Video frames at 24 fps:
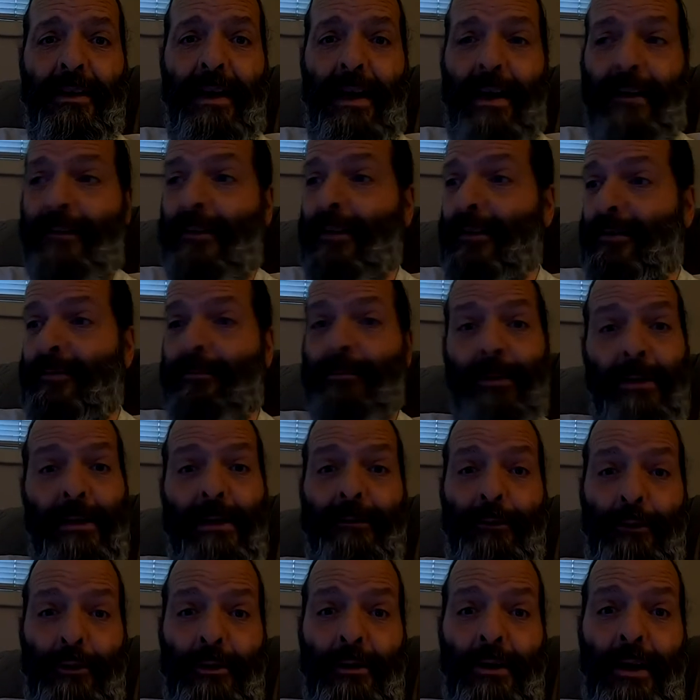And this,
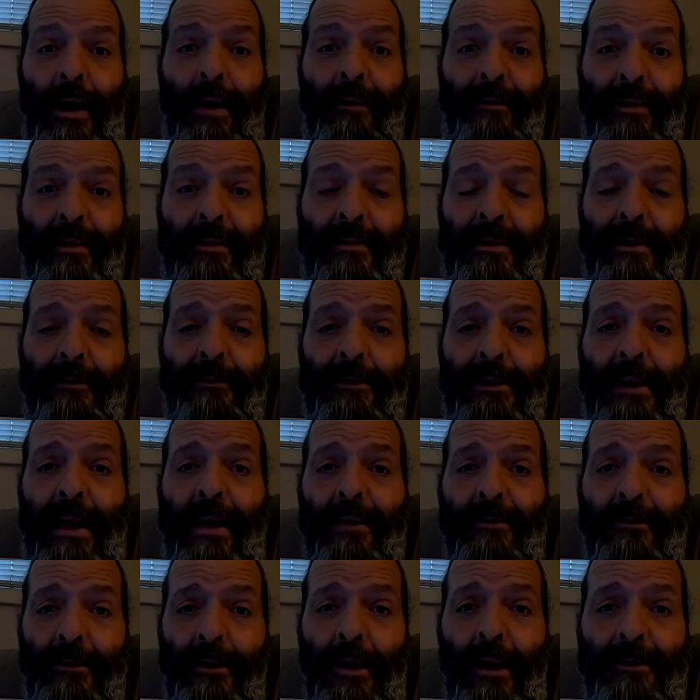believe it or not, this even
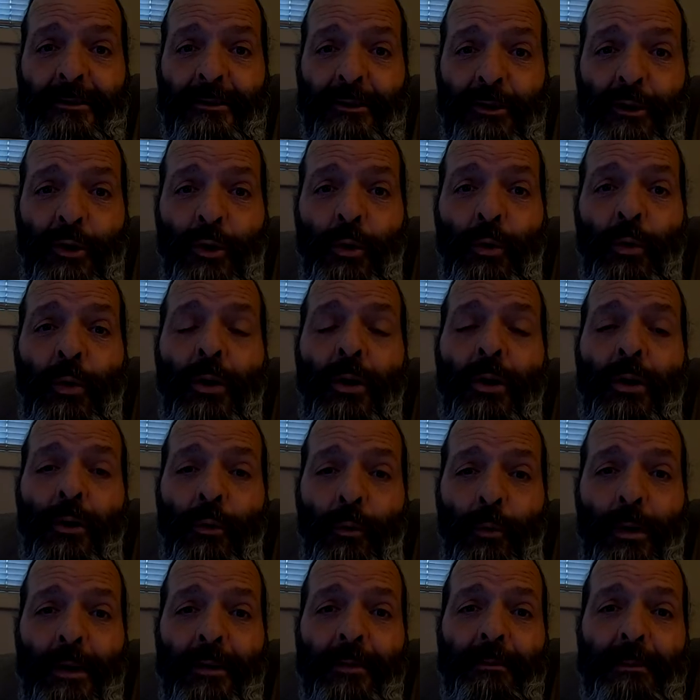has a lot to do
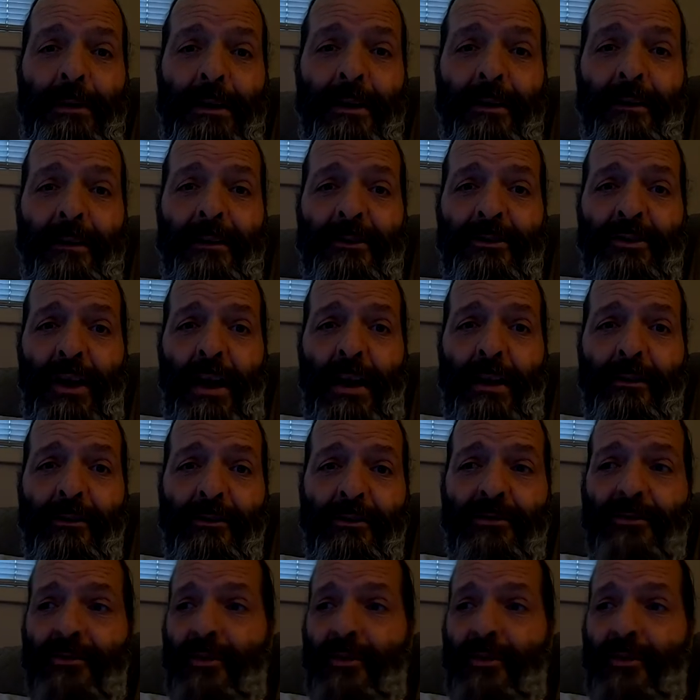with meeting the challenge.